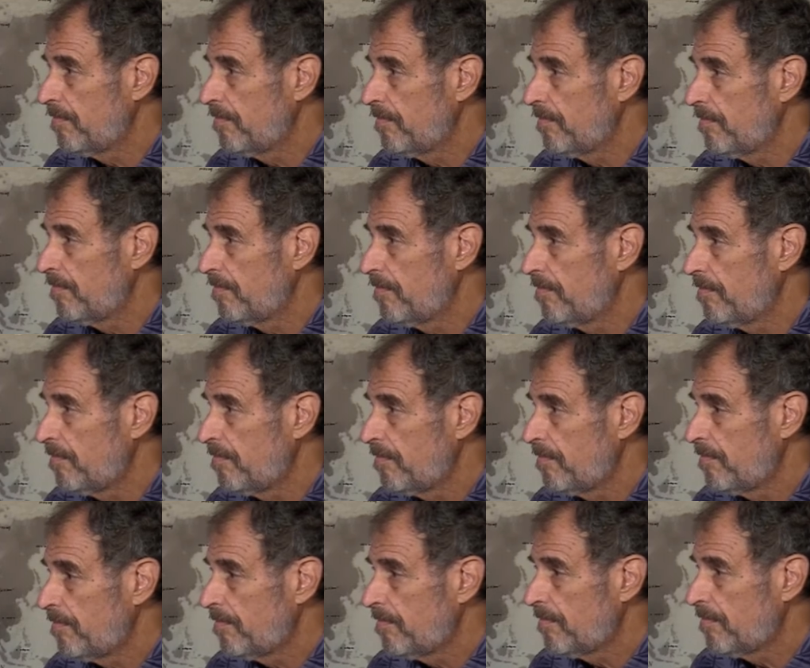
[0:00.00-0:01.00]

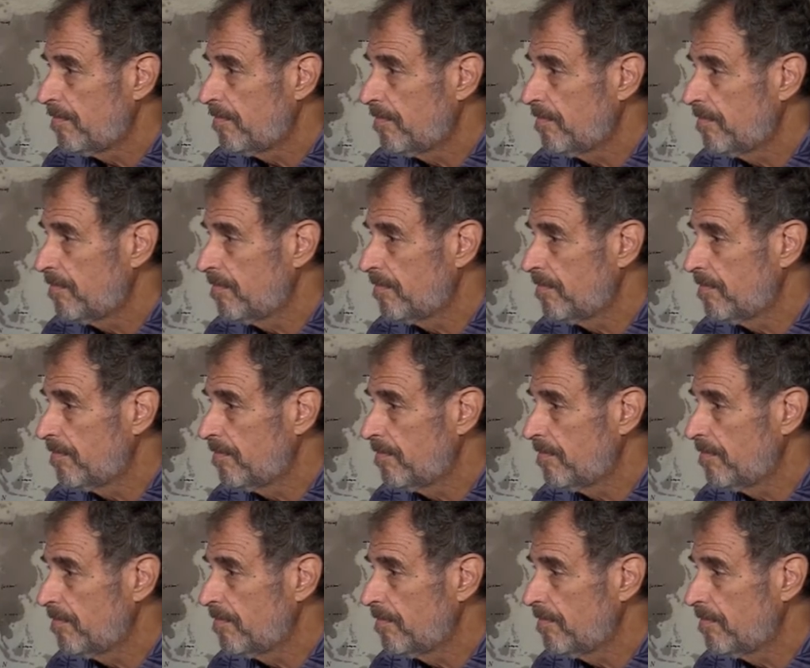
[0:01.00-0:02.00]

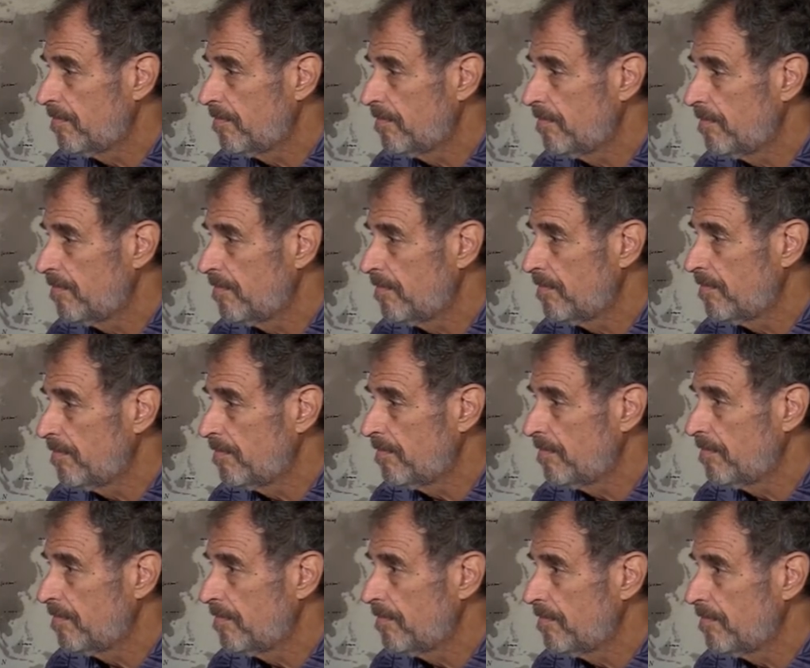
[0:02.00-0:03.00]

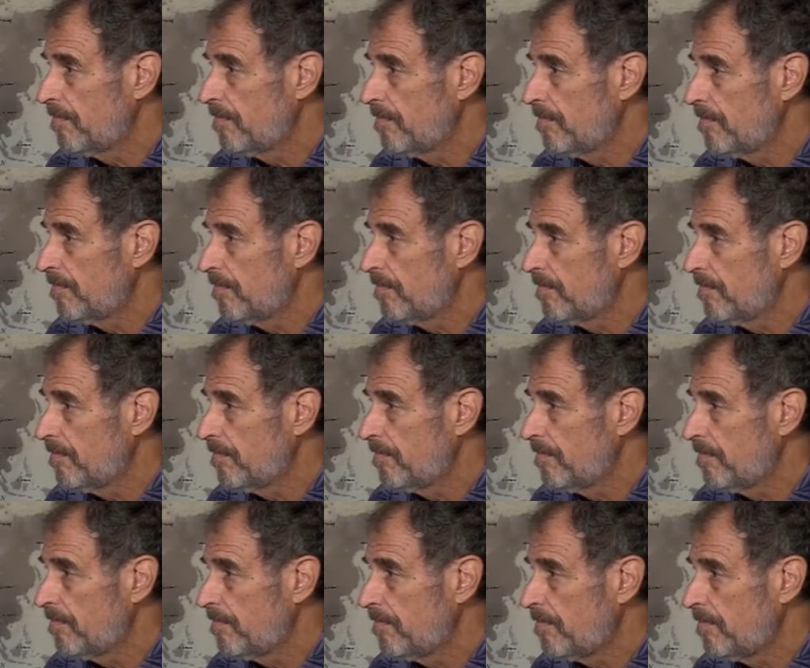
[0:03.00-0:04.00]

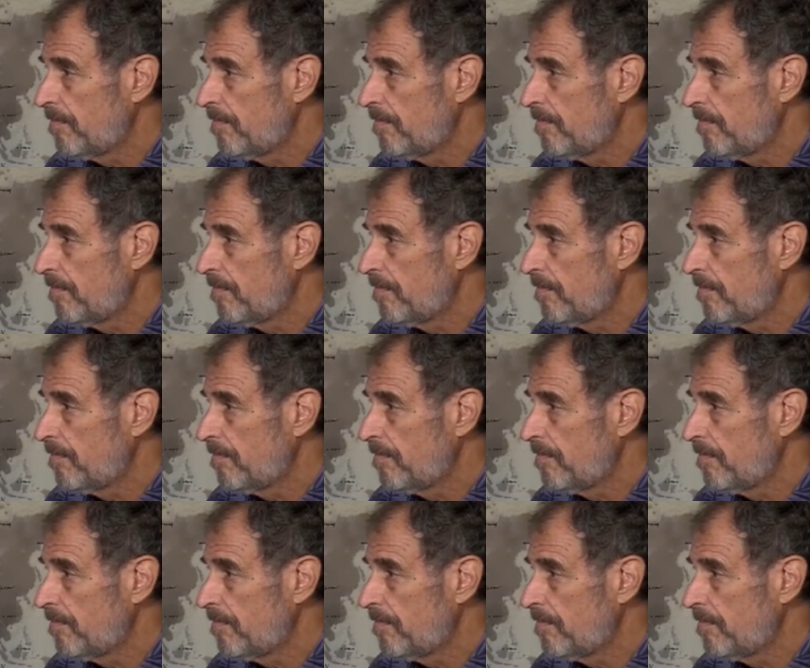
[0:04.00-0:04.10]
The person shown says nothing.